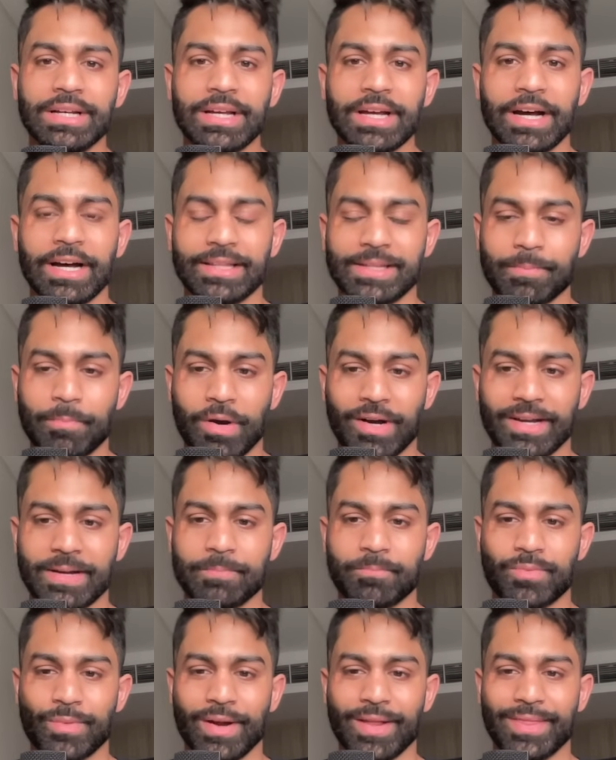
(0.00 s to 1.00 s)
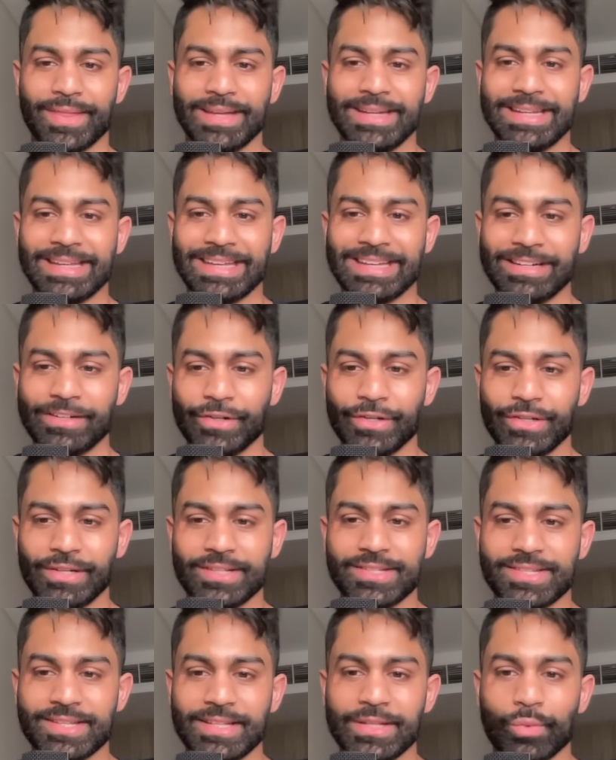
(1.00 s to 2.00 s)
uh, the market breadth indicator, you
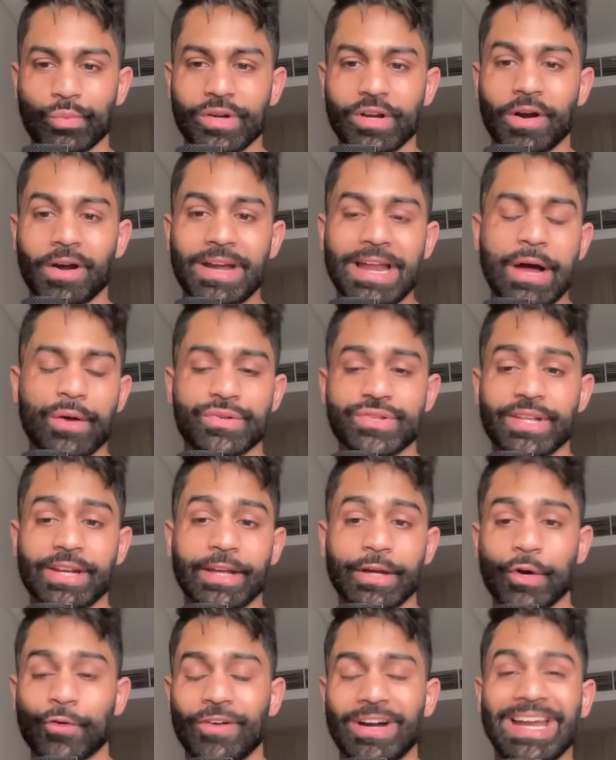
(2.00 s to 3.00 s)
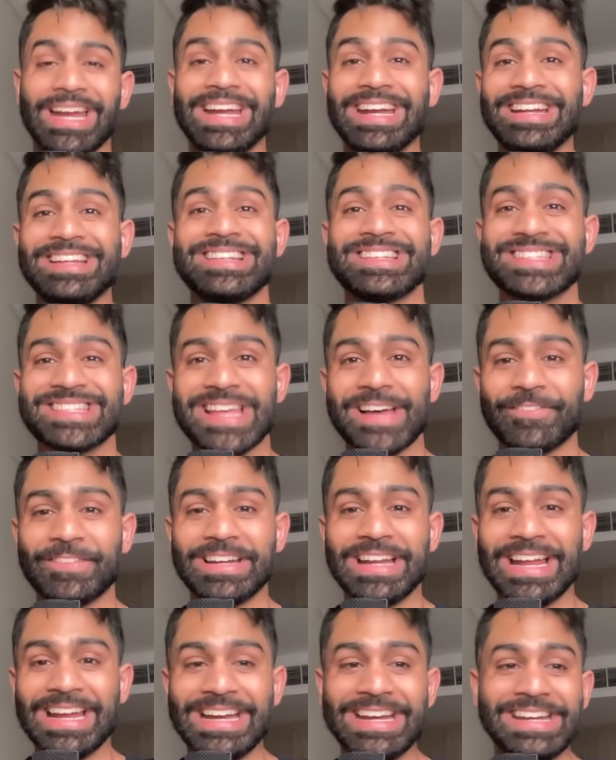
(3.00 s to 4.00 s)
can see that we are now sitting at over
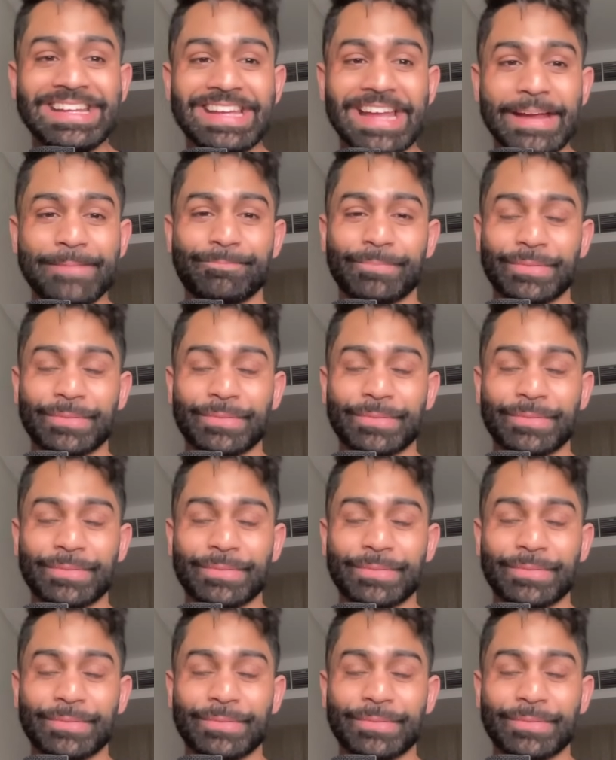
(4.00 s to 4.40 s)
eighty-seven, eighty-eight